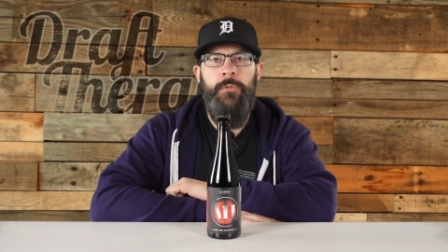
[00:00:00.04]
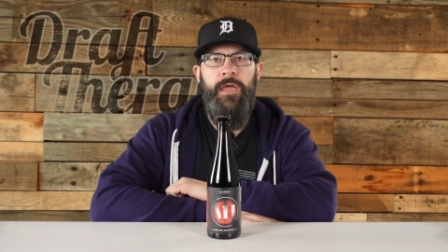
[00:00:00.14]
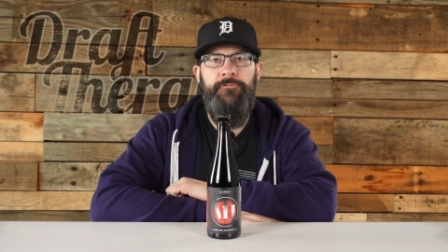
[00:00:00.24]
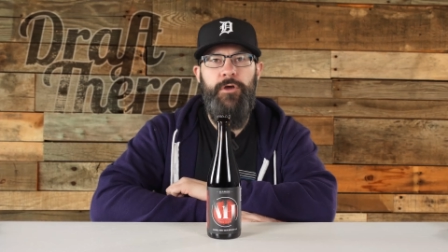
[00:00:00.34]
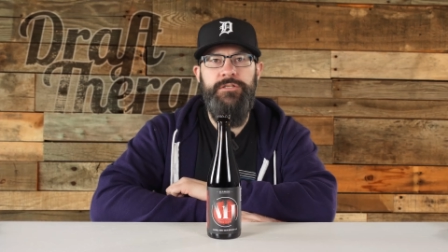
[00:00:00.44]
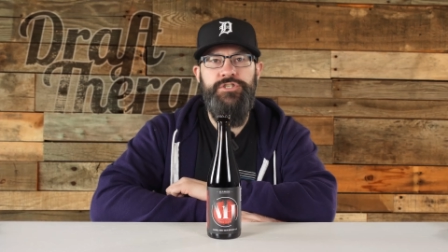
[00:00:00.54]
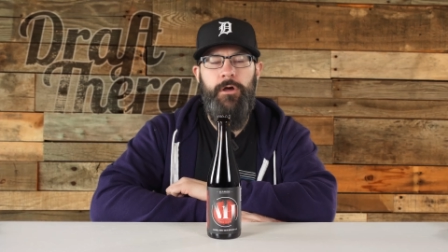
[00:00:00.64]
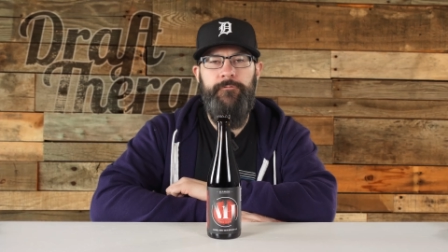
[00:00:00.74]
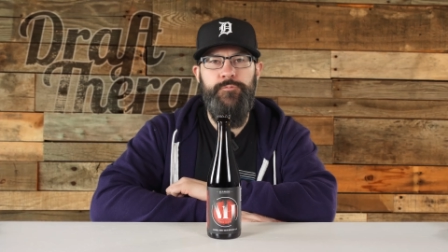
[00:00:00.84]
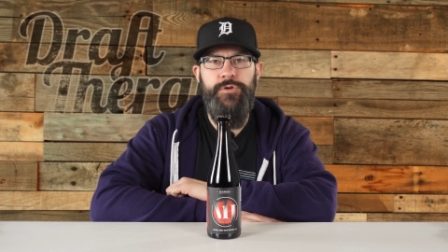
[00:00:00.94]
Hey friends,
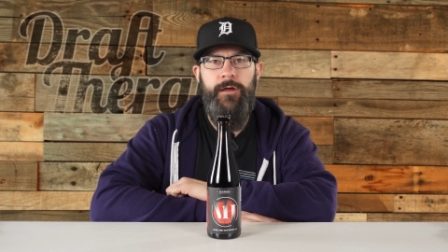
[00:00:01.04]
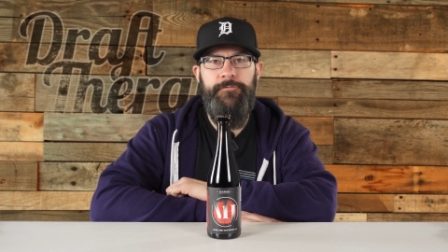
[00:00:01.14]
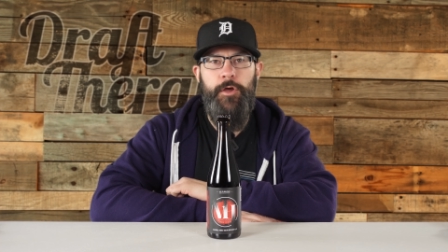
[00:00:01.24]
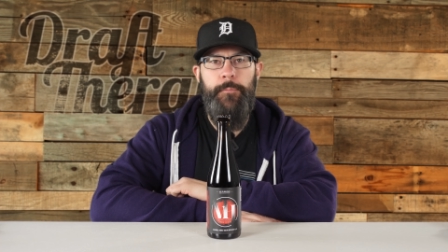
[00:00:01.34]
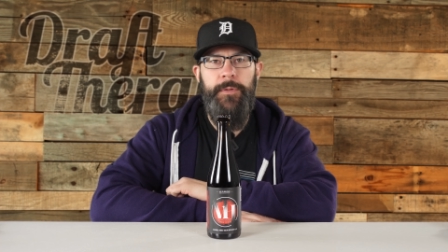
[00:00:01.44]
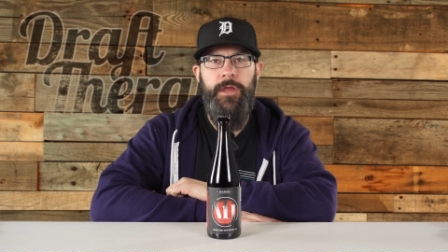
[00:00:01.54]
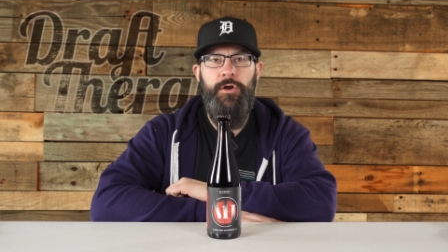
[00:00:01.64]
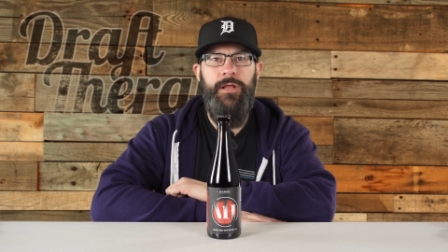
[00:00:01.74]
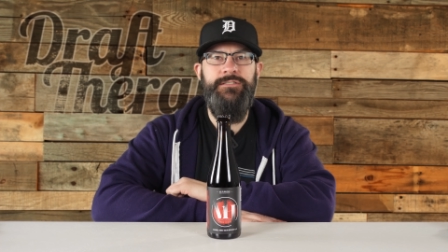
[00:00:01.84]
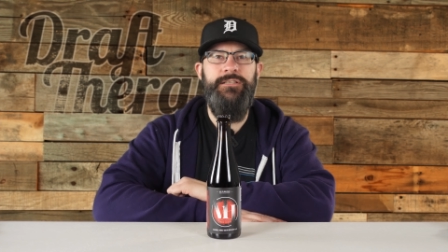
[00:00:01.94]
Sean from Draft Therapy here, and on